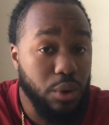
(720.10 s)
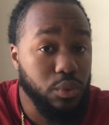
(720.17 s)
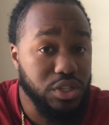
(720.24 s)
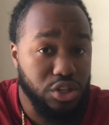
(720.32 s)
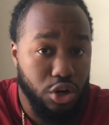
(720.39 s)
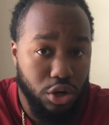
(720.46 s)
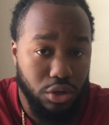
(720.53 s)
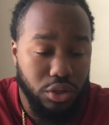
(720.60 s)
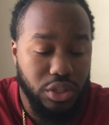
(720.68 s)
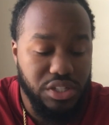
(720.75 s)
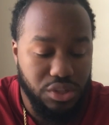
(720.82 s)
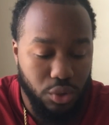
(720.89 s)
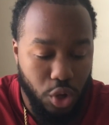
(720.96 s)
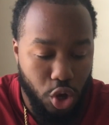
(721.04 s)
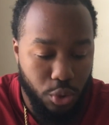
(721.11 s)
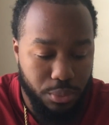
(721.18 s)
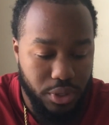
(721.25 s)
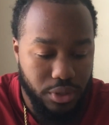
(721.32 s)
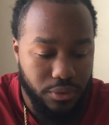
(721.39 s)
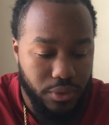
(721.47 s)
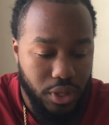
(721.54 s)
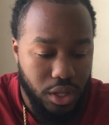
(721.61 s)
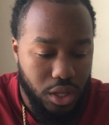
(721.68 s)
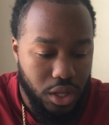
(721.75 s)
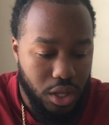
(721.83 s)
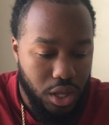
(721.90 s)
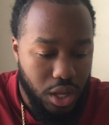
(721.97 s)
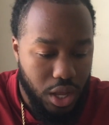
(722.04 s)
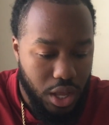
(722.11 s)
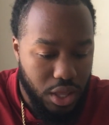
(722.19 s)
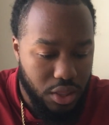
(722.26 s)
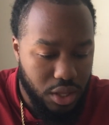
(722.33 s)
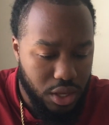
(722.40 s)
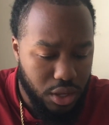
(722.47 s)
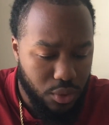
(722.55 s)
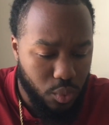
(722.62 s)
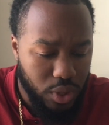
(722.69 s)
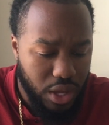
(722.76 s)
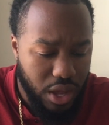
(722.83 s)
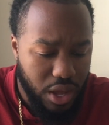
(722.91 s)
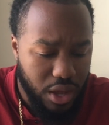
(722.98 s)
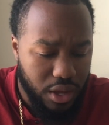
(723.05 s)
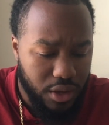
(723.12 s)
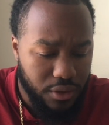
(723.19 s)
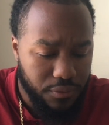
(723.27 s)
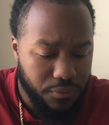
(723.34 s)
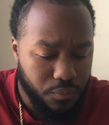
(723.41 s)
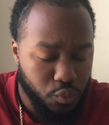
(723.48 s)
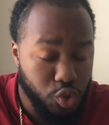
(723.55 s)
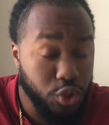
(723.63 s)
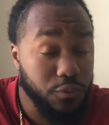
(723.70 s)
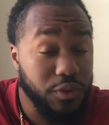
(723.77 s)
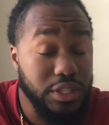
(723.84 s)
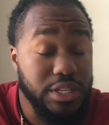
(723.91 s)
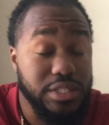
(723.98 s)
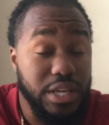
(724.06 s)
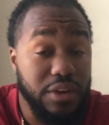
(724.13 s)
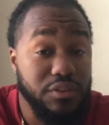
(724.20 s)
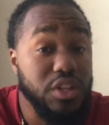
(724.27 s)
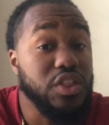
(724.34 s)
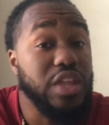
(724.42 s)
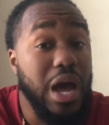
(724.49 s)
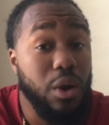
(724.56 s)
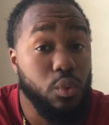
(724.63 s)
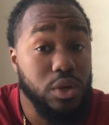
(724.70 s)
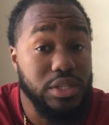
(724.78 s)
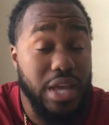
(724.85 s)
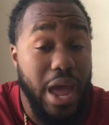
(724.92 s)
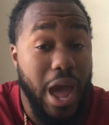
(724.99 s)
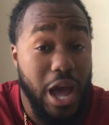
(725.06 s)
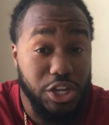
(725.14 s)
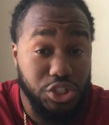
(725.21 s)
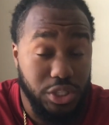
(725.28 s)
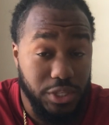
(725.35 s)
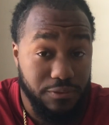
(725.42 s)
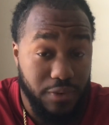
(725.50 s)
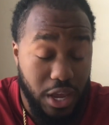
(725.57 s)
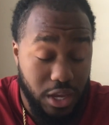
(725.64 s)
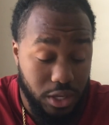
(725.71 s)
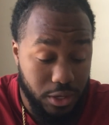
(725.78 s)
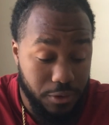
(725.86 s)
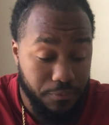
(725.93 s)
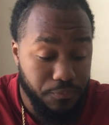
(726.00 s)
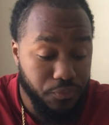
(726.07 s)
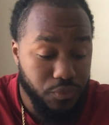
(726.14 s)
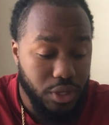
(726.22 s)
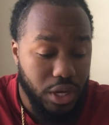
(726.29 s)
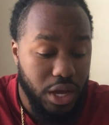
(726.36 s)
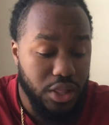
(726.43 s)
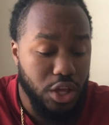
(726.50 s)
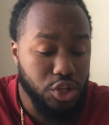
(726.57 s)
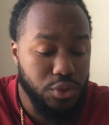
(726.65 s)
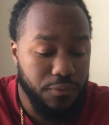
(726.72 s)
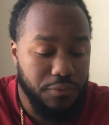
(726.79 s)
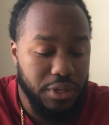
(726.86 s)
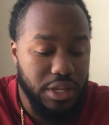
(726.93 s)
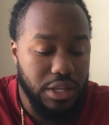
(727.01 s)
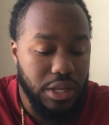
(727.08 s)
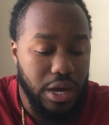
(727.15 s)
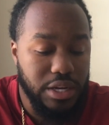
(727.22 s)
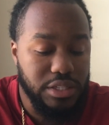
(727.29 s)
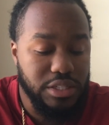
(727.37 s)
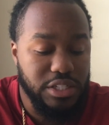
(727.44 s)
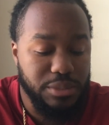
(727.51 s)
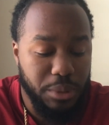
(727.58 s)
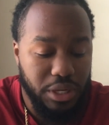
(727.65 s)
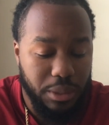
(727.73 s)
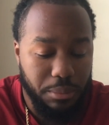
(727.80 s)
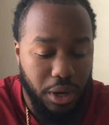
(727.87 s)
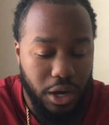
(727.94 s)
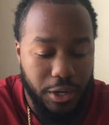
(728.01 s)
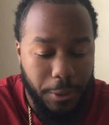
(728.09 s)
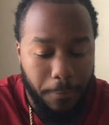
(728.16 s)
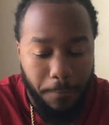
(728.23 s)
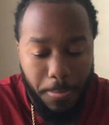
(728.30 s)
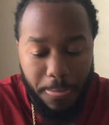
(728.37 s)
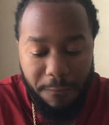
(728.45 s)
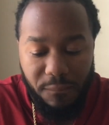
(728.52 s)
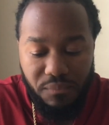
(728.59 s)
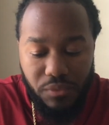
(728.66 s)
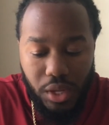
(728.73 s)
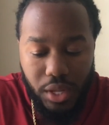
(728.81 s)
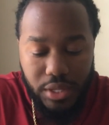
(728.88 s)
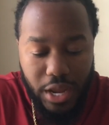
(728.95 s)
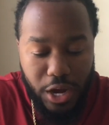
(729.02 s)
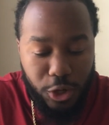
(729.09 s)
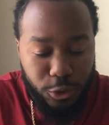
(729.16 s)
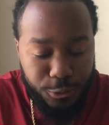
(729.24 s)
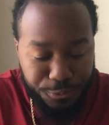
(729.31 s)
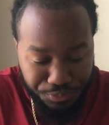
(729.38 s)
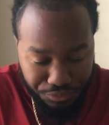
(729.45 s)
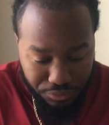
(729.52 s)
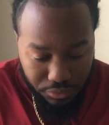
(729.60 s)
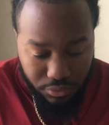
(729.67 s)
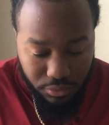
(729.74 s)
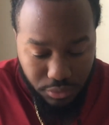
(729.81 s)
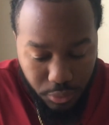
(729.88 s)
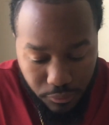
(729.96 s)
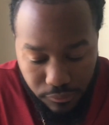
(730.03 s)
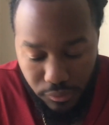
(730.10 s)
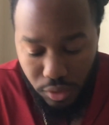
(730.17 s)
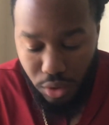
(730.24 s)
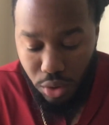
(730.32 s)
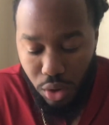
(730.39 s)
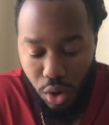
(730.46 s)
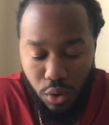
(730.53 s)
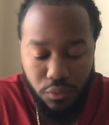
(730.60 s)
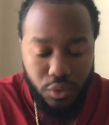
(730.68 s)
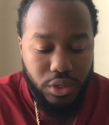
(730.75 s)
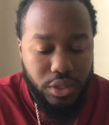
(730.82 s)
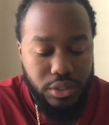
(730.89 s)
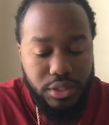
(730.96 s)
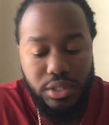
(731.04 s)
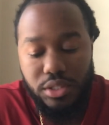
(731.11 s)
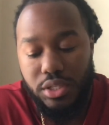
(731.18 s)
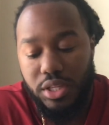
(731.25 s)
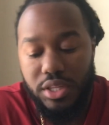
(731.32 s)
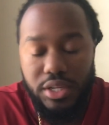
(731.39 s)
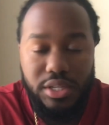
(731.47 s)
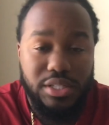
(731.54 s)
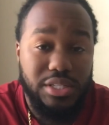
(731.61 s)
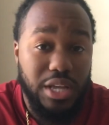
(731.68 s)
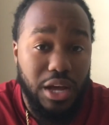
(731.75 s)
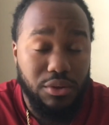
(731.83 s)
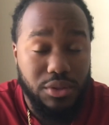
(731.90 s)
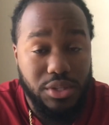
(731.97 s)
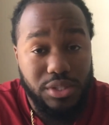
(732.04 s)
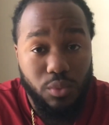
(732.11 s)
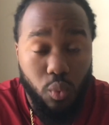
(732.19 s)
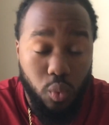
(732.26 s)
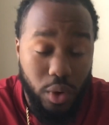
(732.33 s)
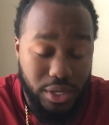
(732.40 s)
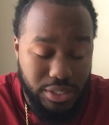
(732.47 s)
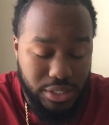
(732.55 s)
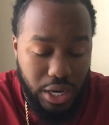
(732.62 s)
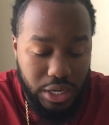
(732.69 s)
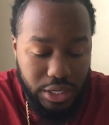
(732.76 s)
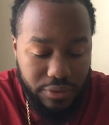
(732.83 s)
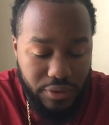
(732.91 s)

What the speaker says: have 257, that one's actually vacant. And then 259 is the Spinning Pie. Now, over into the southwest side of Atlanta, west side, with these,